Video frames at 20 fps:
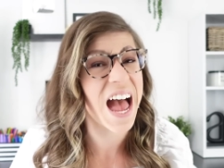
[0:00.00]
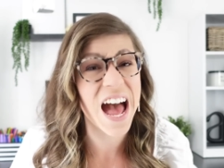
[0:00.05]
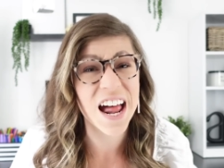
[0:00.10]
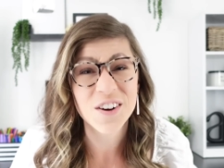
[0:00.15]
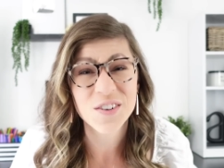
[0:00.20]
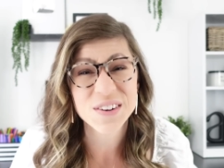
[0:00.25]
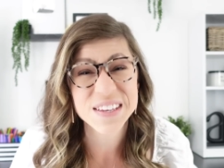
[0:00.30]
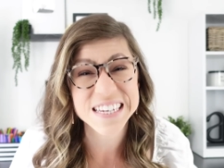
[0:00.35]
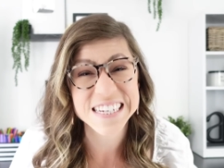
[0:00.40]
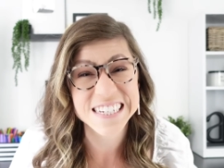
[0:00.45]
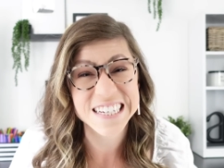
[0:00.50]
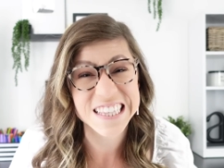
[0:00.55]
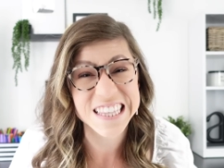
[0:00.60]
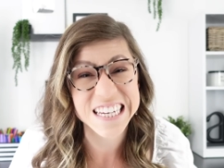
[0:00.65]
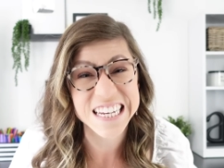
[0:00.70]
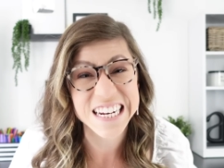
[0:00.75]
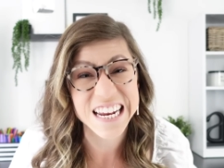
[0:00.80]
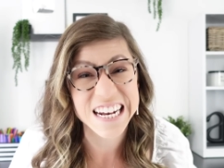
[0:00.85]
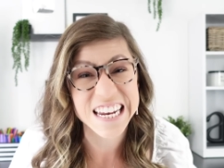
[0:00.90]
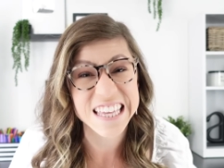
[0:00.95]
I don't really
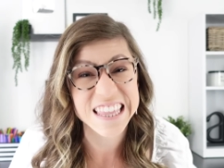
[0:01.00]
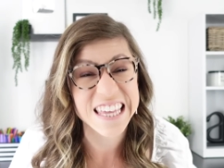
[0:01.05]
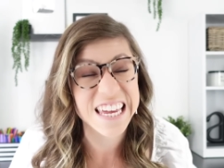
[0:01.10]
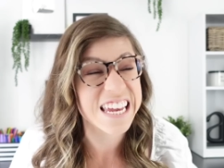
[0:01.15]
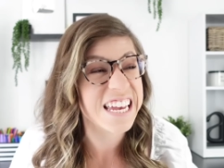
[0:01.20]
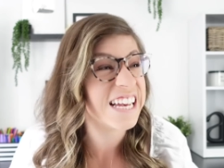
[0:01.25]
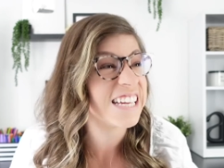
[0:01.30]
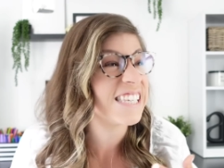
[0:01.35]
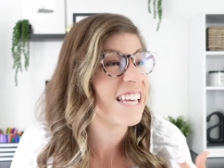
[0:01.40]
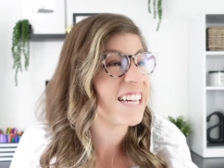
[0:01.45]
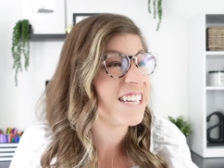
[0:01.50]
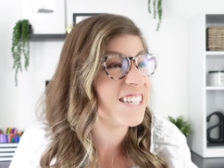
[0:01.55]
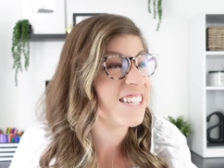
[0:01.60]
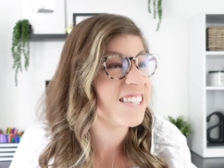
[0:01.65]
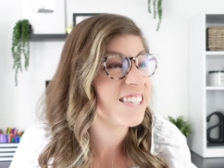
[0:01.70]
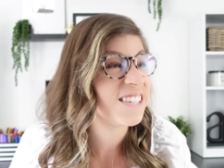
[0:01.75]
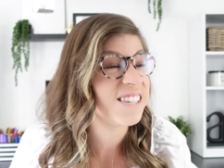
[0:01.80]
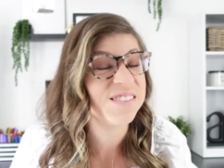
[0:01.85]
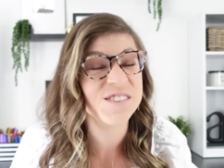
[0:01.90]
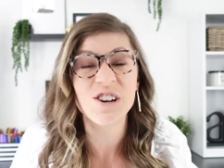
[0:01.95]
delete anything because I
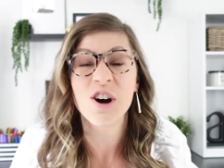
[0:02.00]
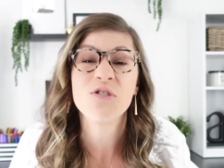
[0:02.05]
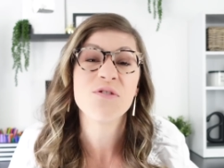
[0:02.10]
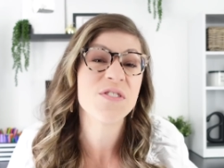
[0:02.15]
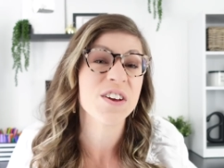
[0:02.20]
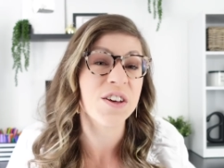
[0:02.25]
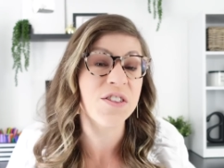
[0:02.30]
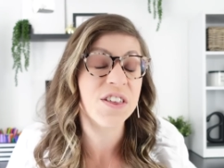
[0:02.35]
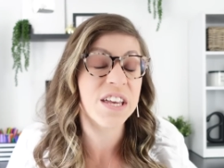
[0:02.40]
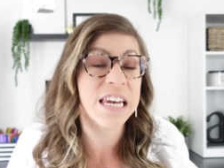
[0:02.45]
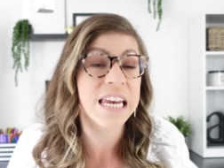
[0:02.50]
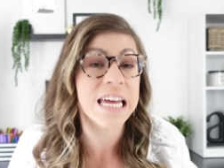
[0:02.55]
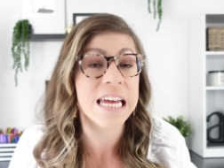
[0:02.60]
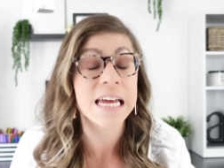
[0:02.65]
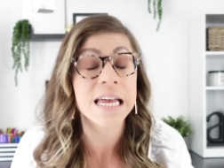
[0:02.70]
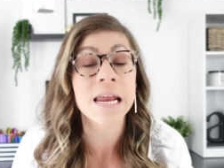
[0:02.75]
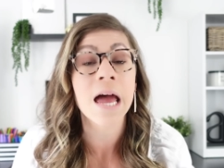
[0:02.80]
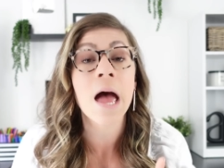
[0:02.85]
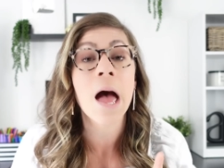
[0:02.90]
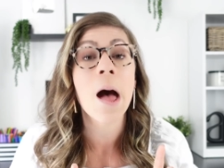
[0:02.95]
just don't feel the
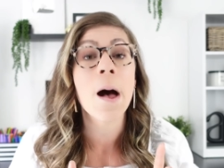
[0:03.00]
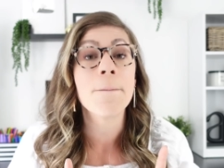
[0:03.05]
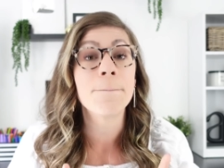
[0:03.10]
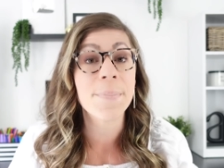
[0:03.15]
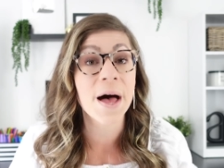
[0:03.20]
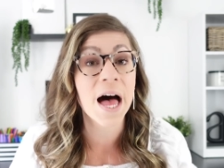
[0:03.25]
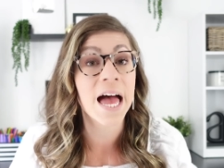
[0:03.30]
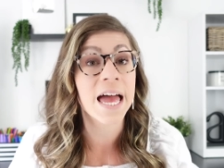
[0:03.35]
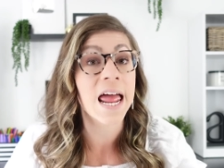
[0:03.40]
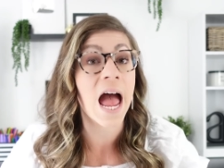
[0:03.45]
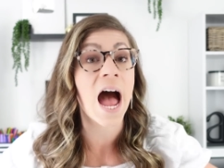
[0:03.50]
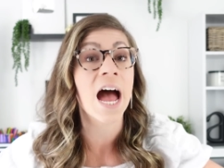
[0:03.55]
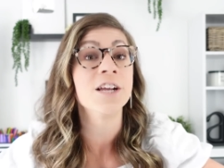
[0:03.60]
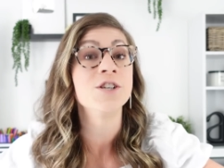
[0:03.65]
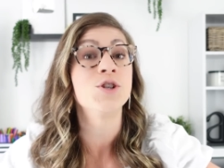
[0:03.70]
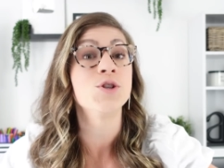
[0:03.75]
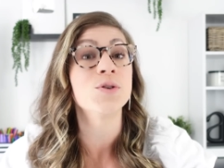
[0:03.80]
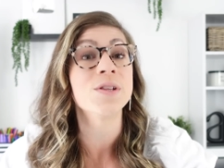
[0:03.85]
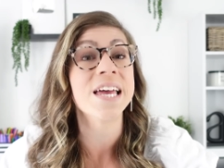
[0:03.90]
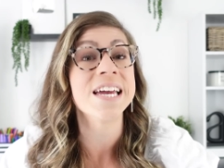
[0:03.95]
need, but I
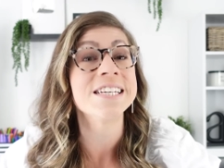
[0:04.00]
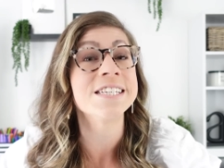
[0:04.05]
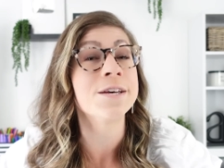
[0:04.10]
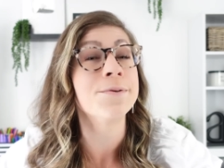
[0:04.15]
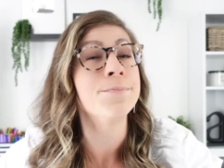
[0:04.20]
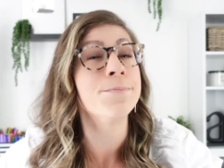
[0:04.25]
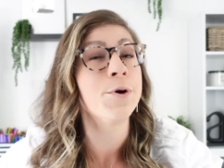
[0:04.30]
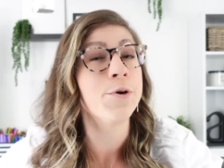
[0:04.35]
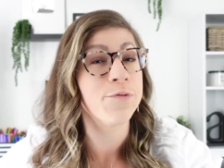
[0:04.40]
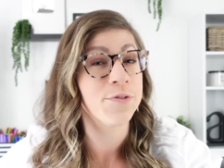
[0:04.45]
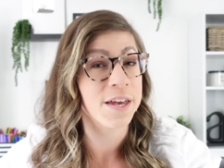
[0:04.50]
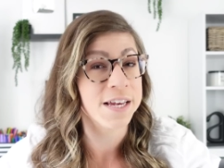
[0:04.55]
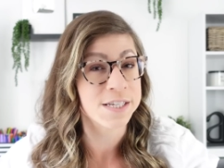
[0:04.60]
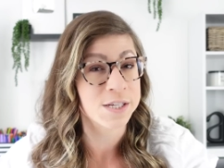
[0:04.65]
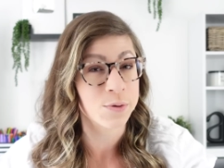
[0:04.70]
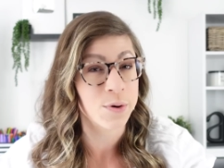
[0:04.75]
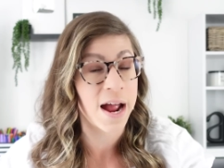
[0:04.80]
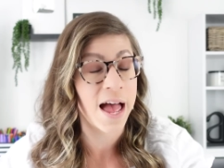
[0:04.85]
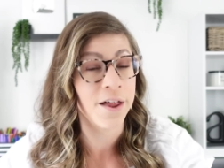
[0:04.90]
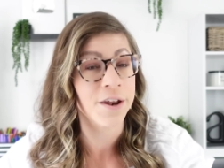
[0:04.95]
do like to move
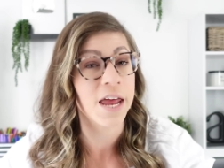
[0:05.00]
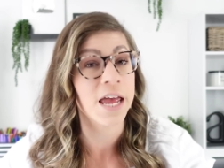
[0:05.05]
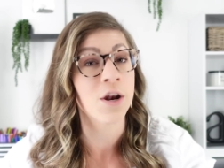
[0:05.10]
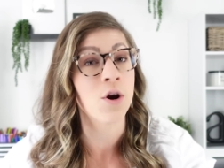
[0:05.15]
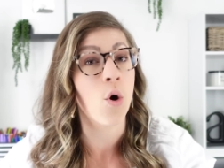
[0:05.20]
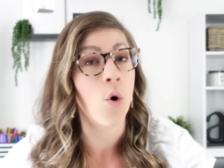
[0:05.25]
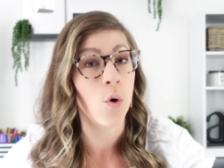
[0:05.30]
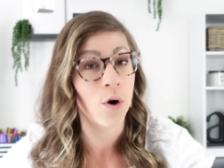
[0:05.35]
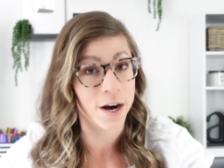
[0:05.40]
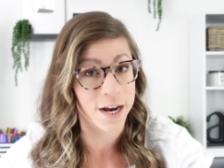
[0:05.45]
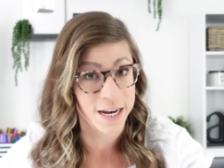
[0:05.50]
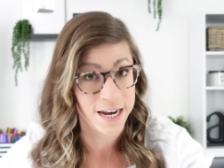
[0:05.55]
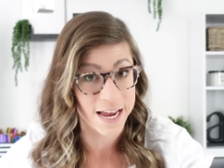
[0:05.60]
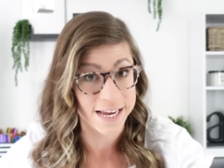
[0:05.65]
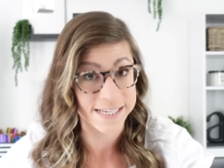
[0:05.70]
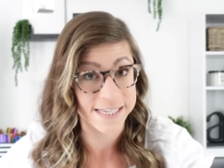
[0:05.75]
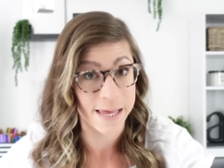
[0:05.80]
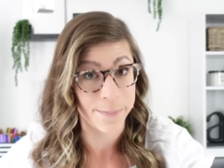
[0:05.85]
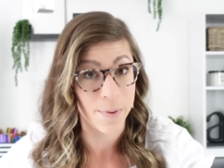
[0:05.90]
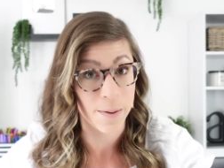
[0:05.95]
things around and
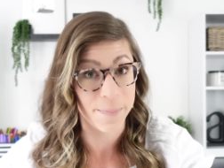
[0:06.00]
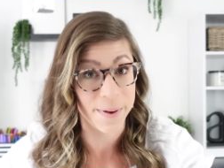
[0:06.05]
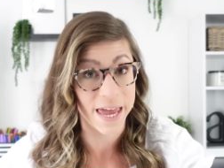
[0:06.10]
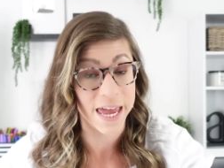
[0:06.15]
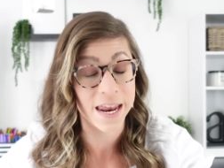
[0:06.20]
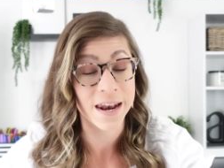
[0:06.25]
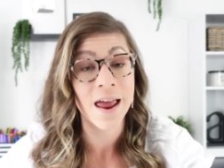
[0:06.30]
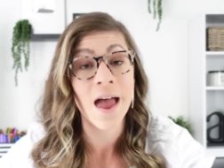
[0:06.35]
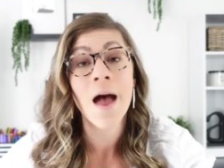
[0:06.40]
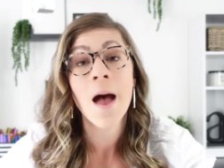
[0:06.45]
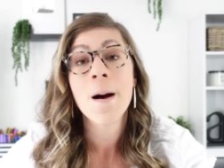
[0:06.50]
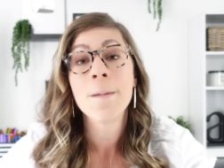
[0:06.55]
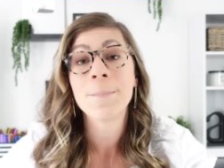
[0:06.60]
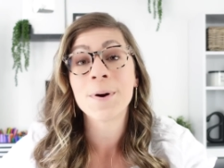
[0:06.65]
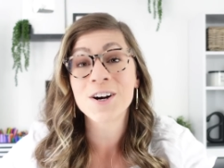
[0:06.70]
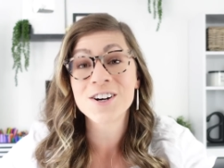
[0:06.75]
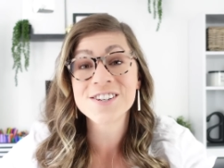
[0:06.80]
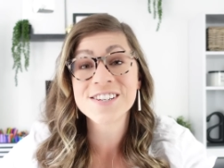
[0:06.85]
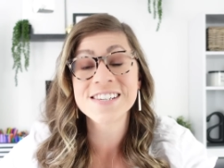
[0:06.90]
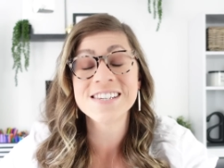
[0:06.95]
organize them a bit.
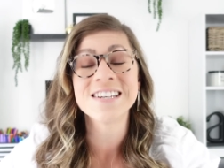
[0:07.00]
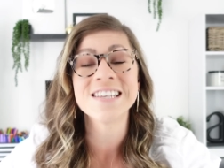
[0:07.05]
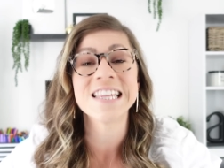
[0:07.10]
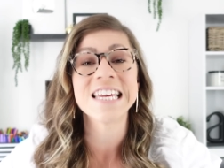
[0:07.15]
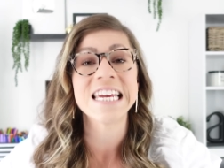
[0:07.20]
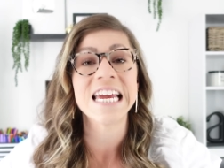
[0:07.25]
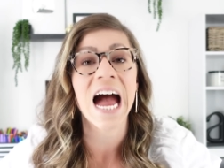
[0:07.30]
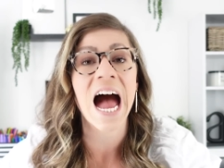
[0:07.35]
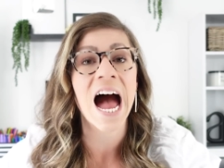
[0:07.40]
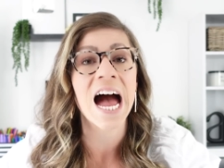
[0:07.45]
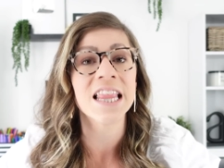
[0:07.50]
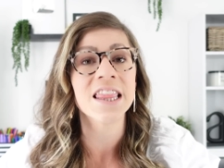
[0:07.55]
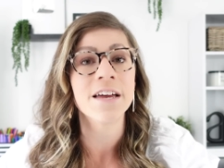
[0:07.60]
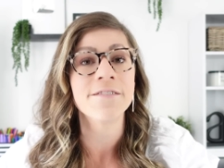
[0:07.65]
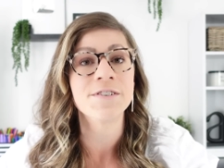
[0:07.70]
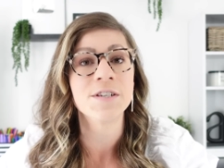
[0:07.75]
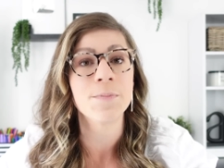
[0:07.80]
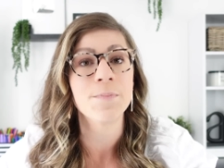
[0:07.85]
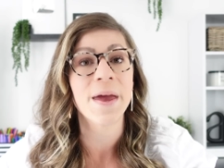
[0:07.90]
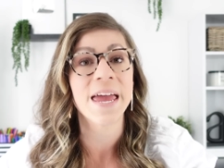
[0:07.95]
Personally, I
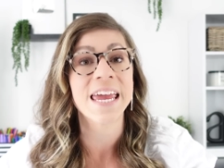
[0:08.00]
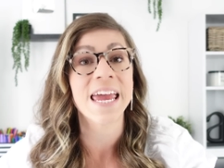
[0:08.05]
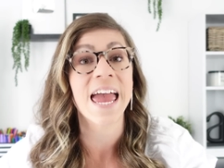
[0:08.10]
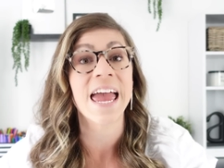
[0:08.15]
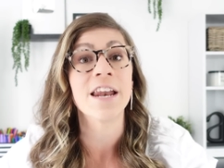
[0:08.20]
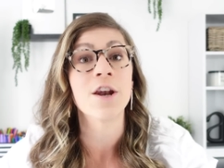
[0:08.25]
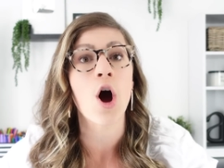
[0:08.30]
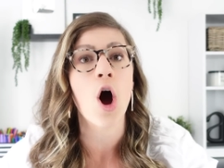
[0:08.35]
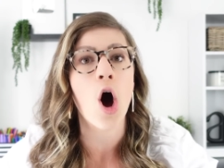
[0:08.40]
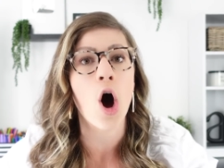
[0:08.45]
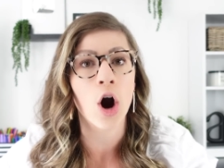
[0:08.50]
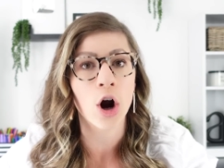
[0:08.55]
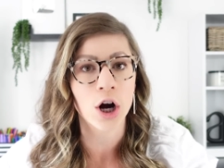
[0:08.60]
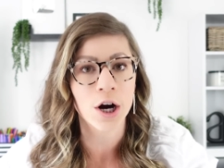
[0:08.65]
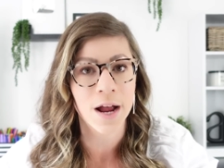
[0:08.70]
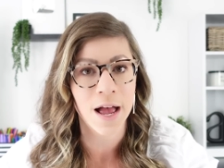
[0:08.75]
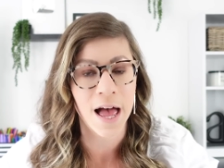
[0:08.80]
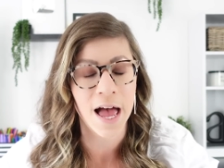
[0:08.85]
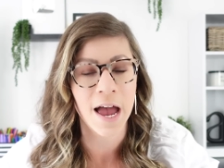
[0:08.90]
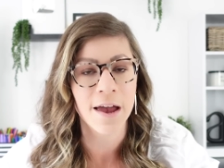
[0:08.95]
love to make an
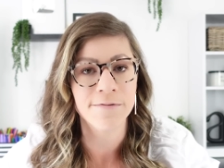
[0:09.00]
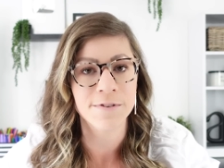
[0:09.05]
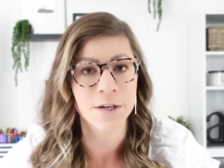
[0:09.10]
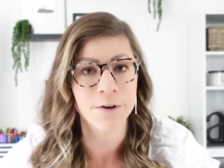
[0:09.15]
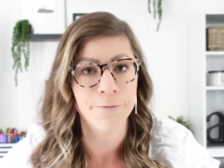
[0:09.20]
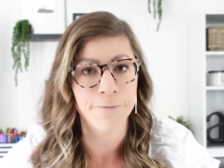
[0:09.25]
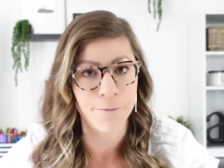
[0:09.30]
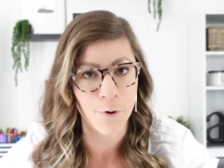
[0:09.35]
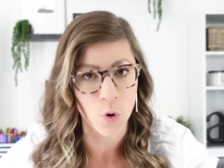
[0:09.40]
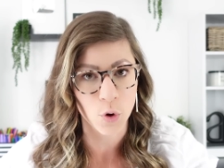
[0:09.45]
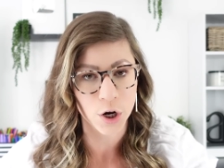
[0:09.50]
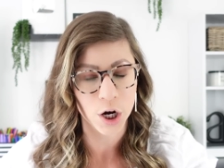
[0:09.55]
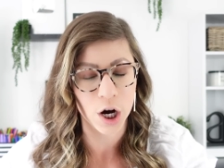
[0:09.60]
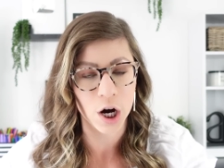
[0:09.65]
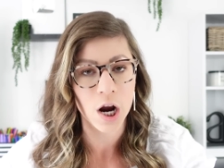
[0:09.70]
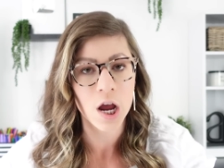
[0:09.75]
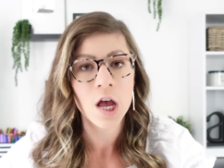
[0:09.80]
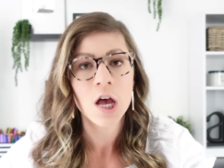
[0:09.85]
archived folder.